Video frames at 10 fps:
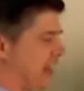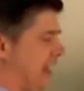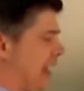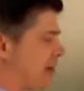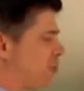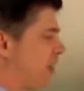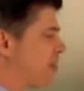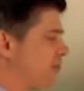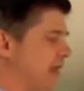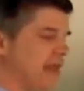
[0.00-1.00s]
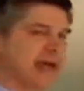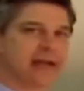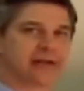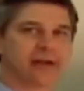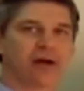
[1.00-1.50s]
And what you
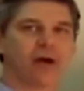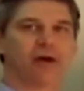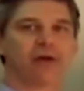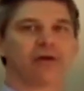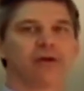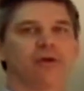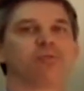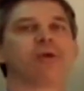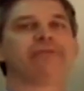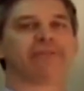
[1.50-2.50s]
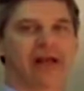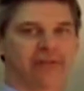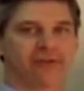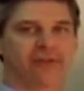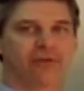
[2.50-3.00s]
get are
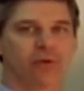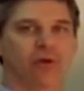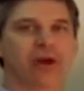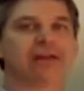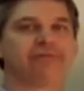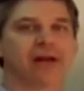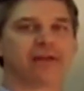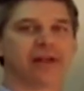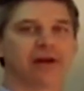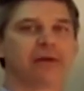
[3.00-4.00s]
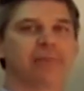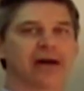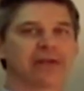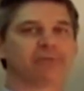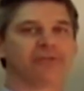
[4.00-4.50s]
reflexes or involuntary
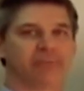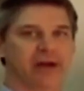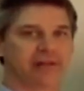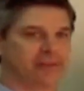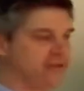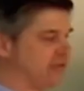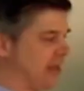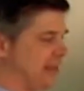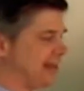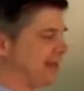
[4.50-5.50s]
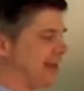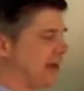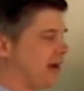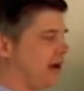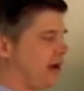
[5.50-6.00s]
body responses that
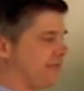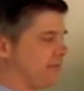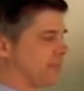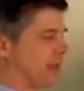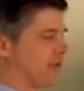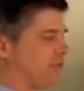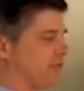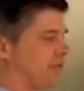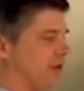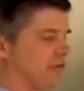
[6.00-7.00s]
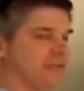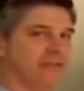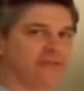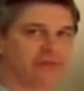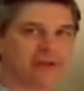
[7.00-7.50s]
kick off as a result of the
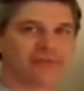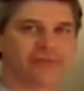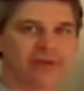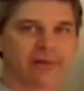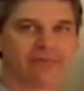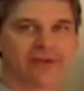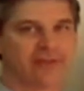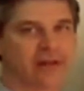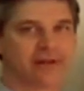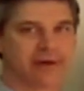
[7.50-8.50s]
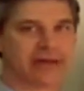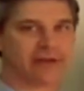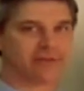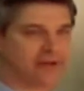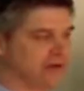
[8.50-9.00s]
stressful substance in the
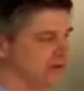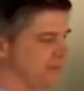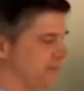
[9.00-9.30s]
body's field.